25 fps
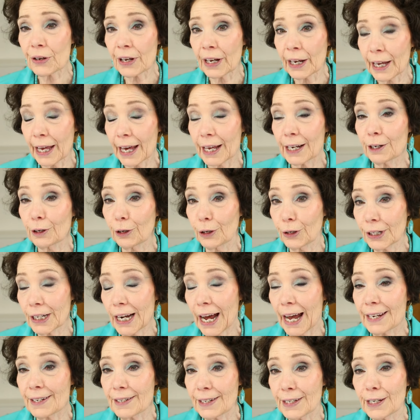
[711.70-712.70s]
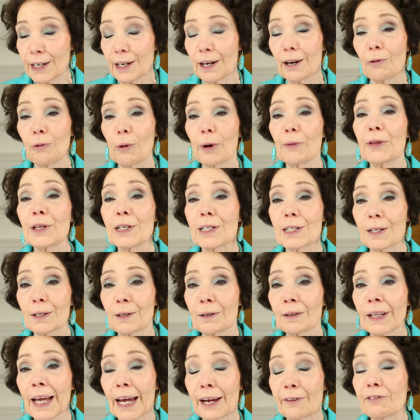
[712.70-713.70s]
you can get a good idea of what these
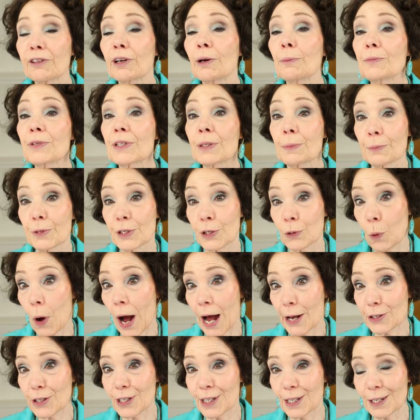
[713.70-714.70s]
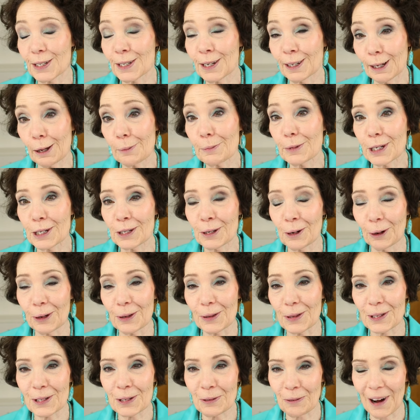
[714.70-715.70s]
look like from some swatches, so let me show
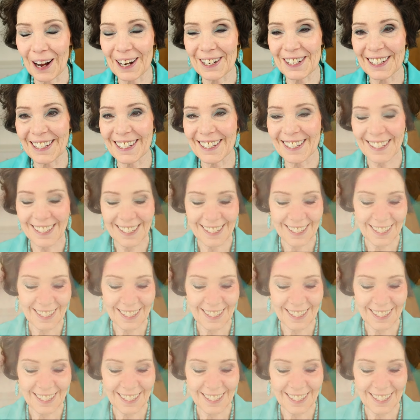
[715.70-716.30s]
you the swatches.